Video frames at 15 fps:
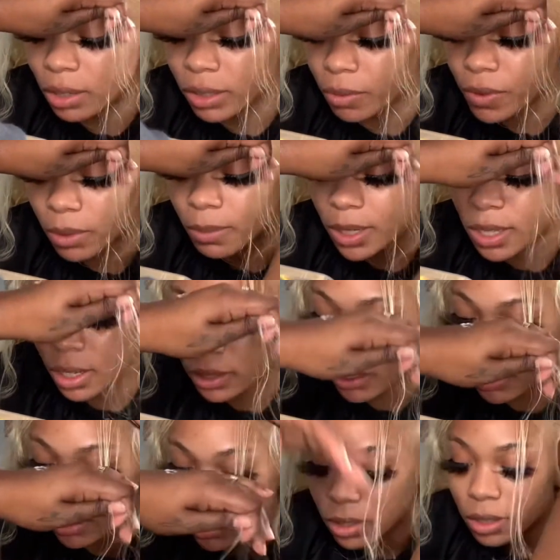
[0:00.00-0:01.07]
So baby
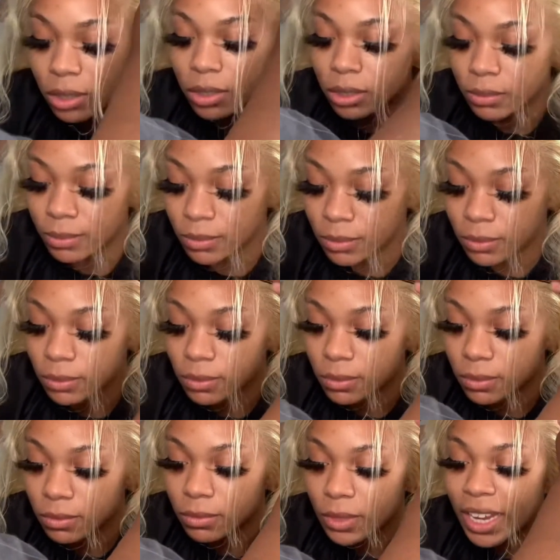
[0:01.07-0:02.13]
hairs is always a good way
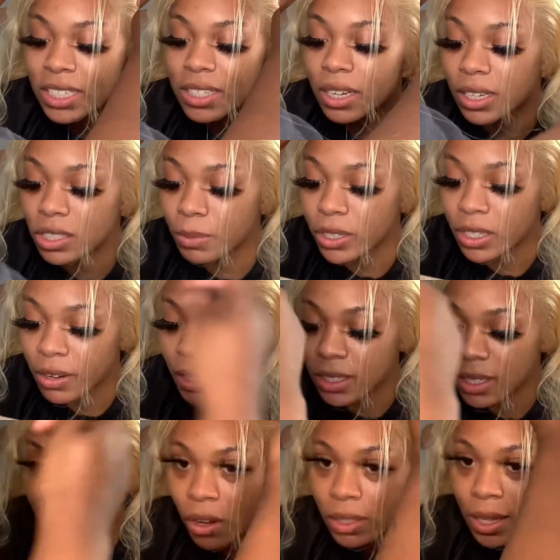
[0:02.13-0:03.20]
to help
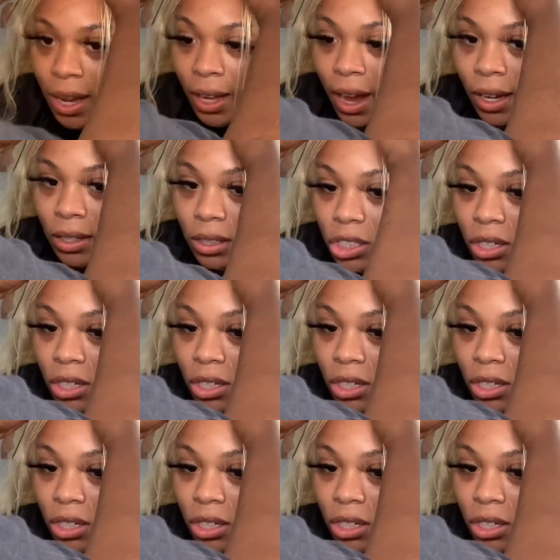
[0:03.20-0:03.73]
blend your frontal.